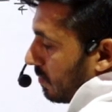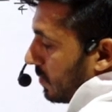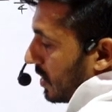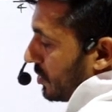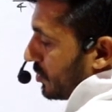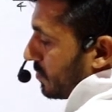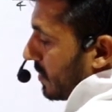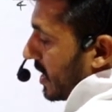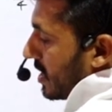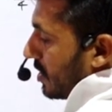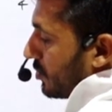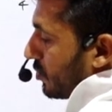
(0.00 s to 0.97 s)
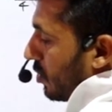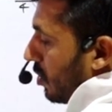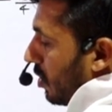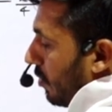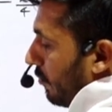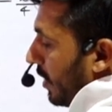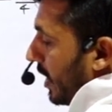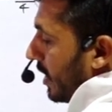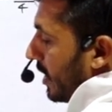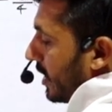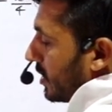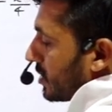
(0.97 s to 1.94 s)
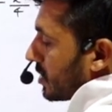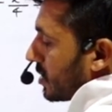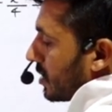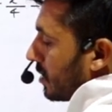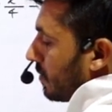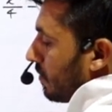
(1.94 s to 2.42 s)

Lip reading: plus minus of nx